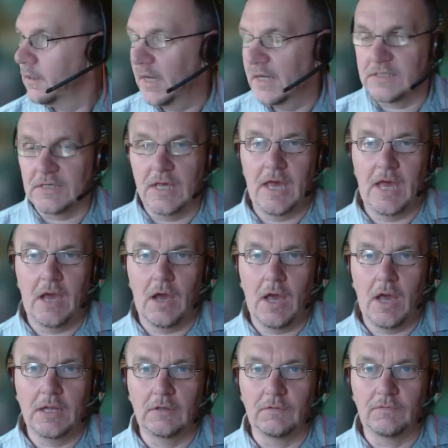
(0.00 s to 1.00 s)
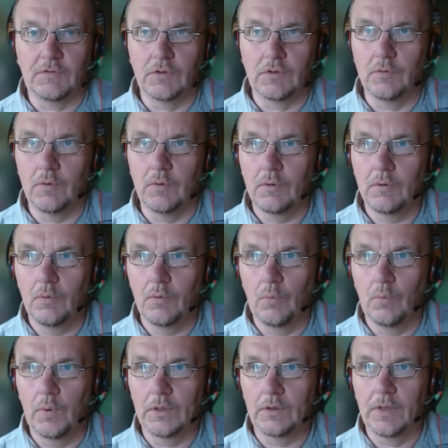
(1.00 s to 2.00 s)
as any of you
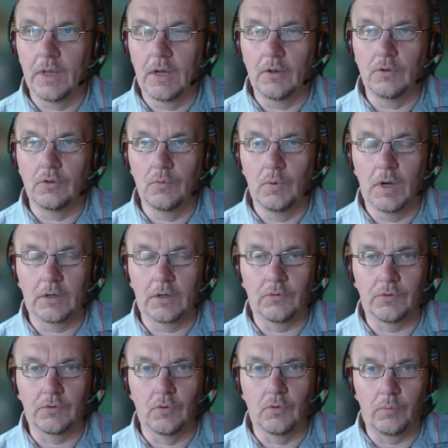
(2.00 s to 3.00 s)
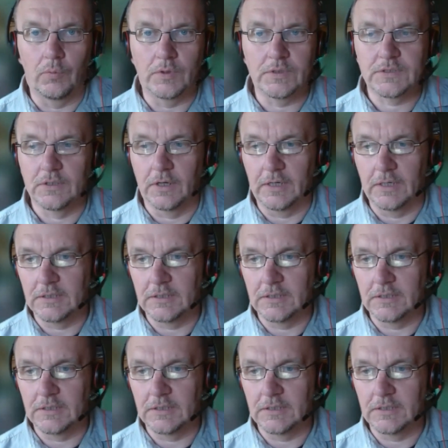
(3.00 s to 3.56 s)
will know who work on the corporate side,